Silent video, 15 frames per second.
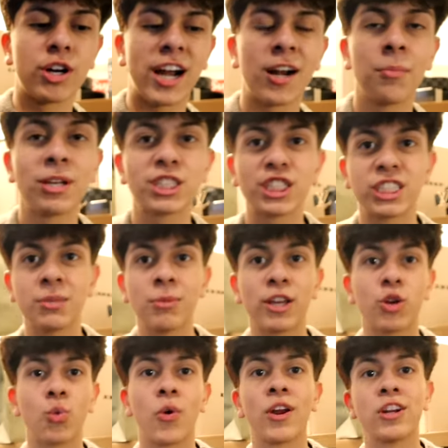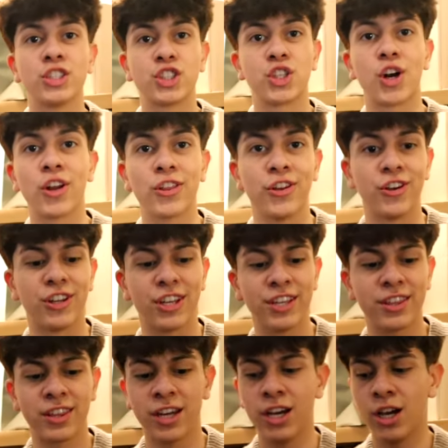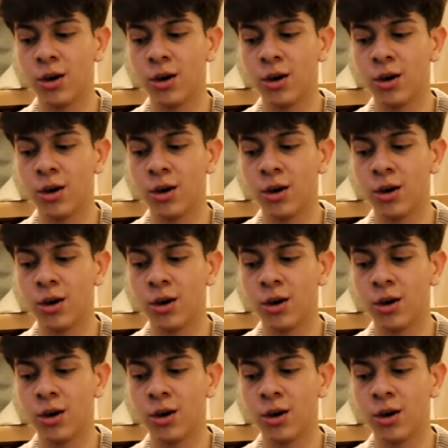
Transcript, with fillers: It kind of makes it seem like you're wearing a shirt underneath,